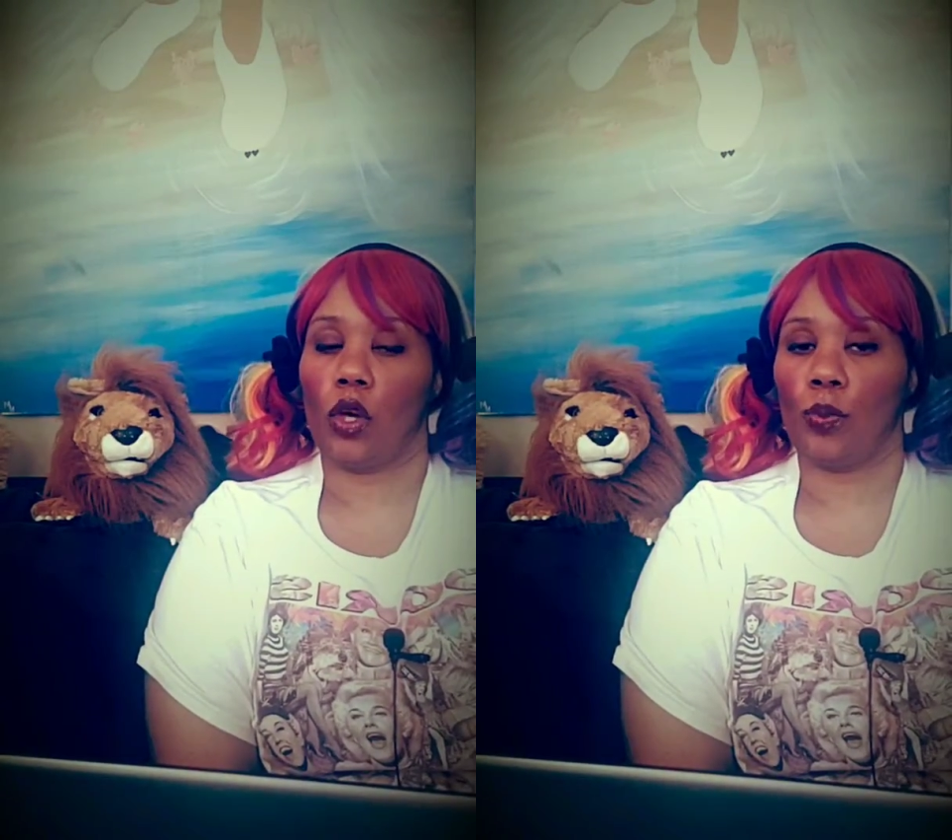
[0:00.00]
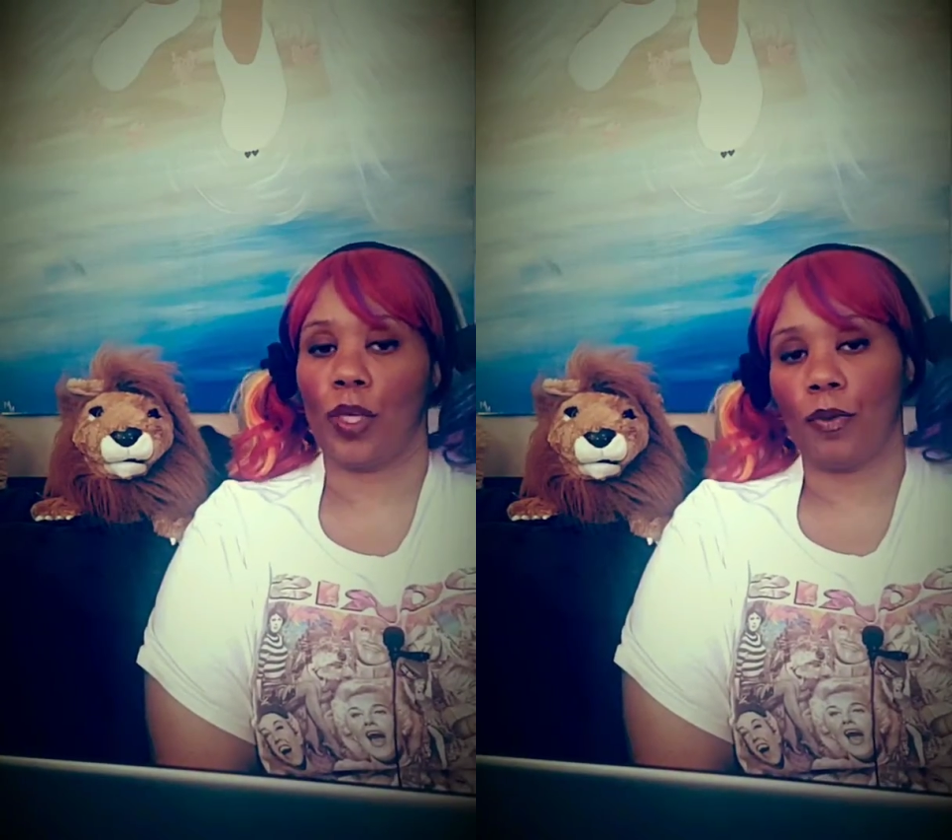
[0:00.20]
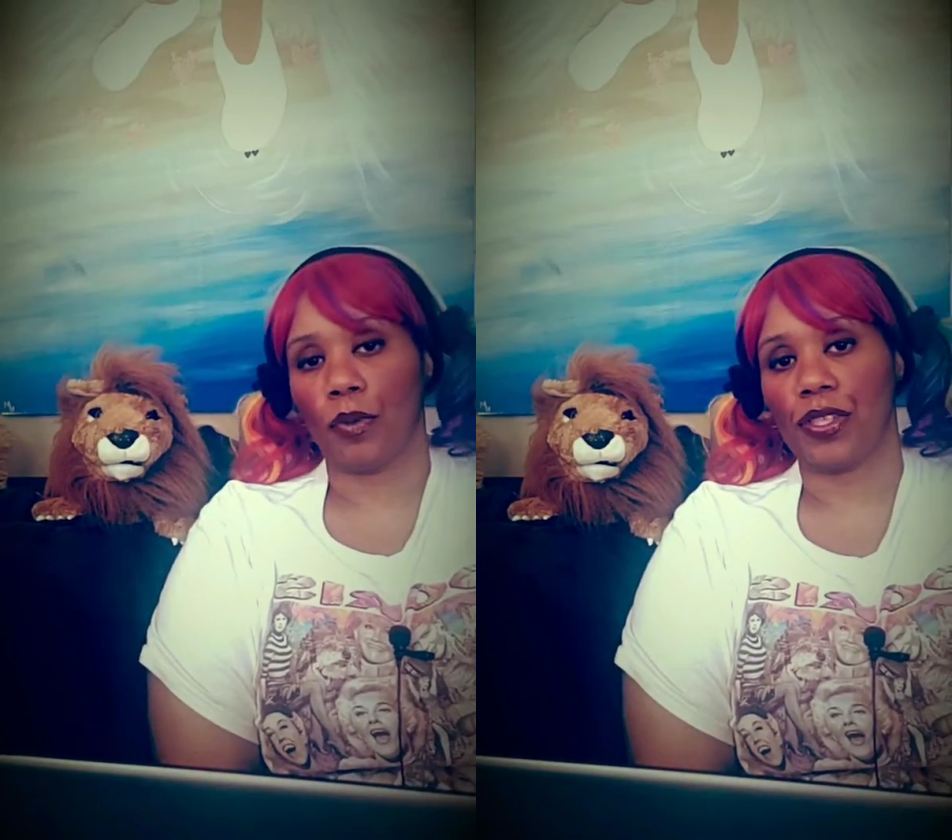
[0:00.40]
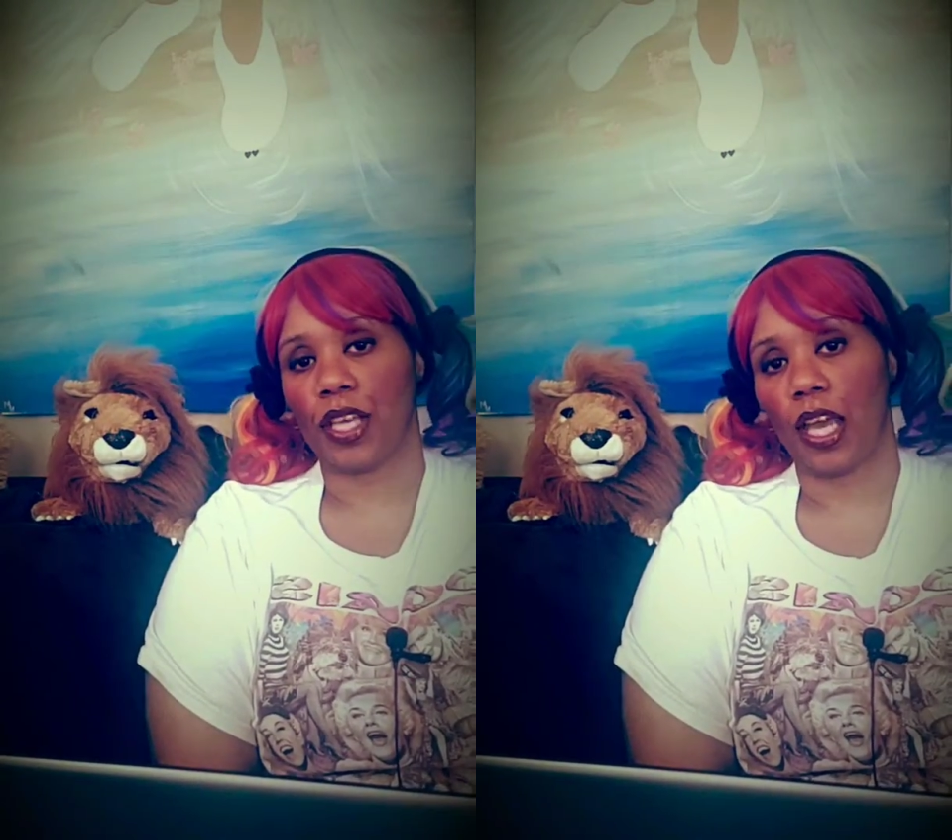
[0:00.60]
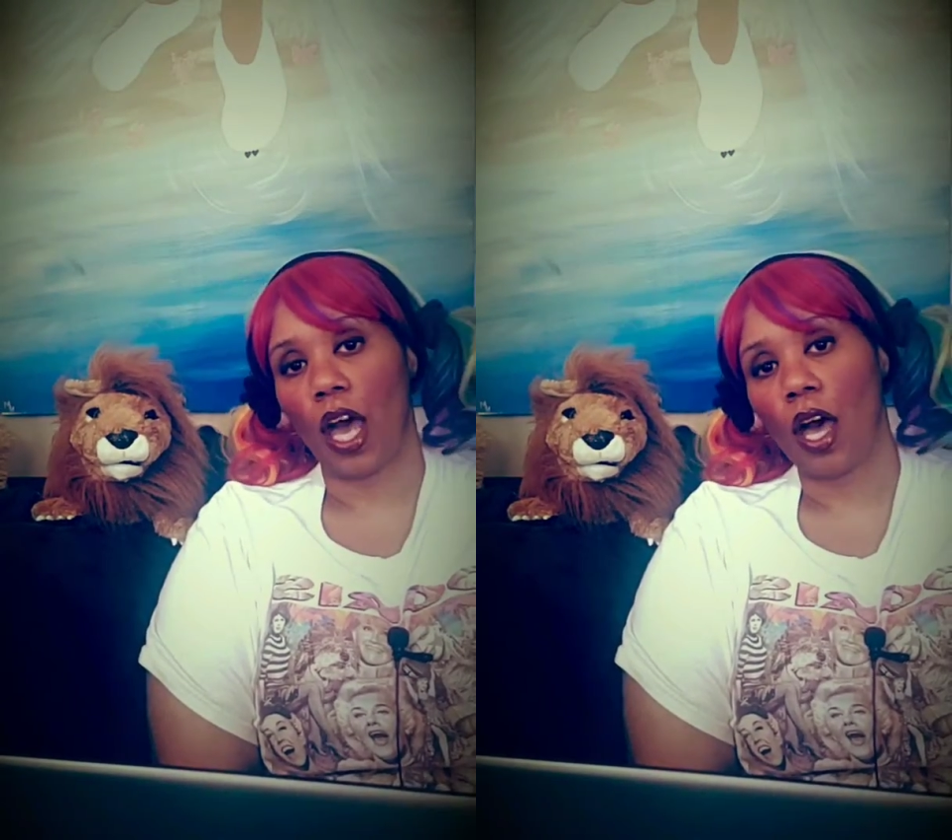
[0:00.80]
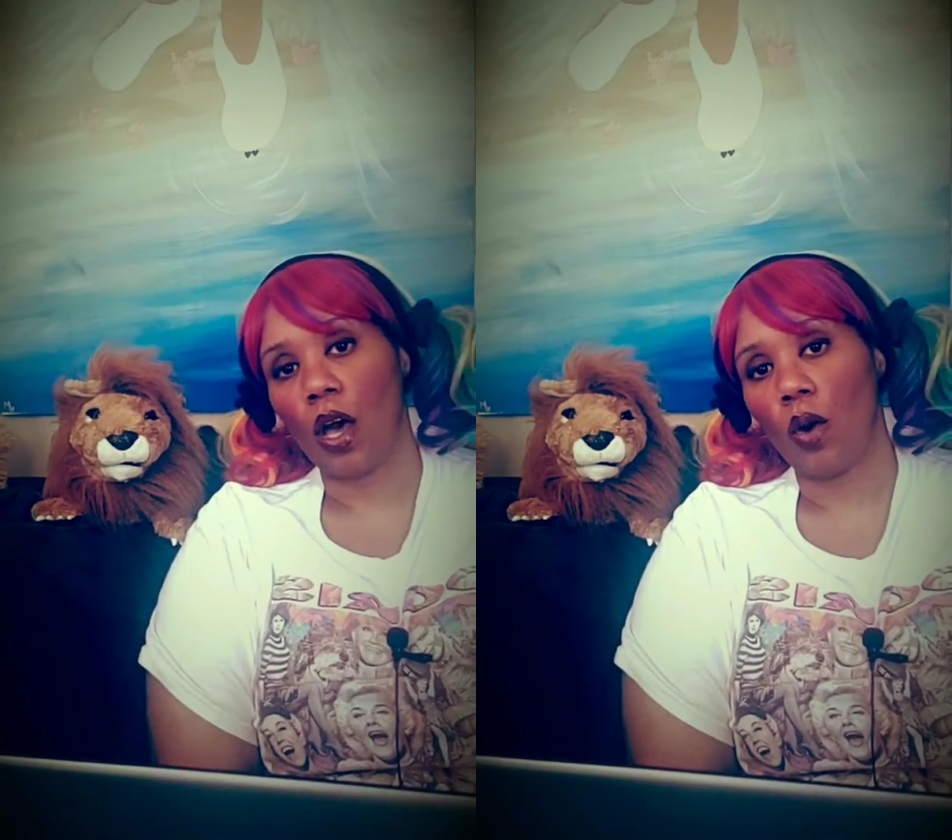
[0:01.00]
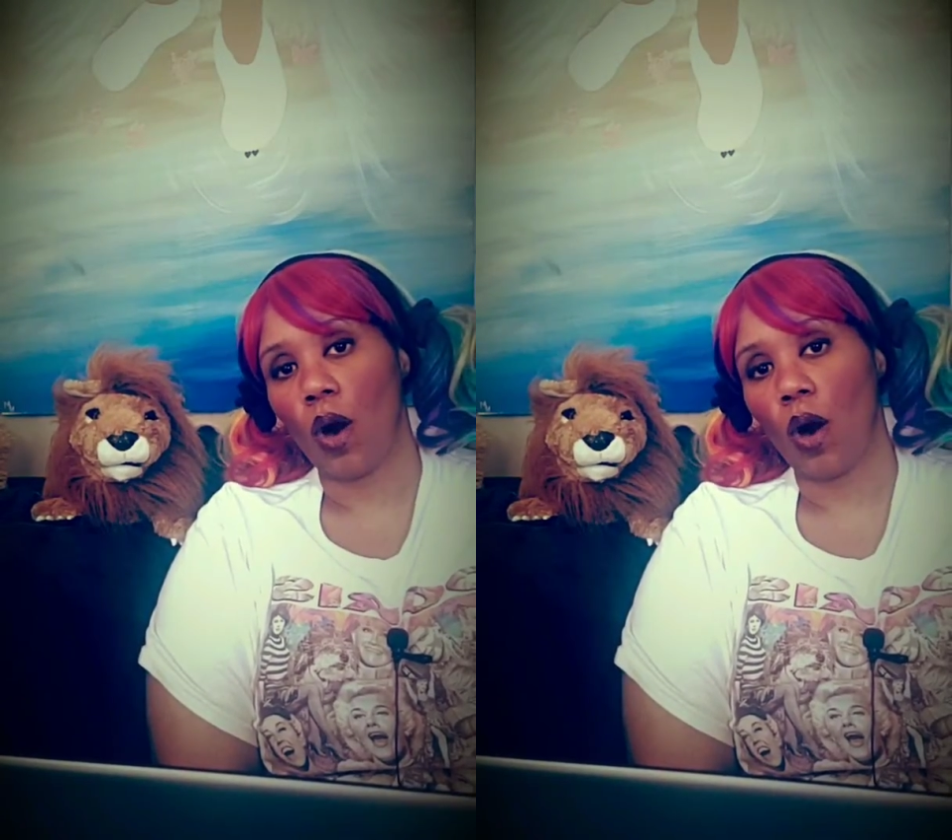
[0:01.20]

people would say, "Oh,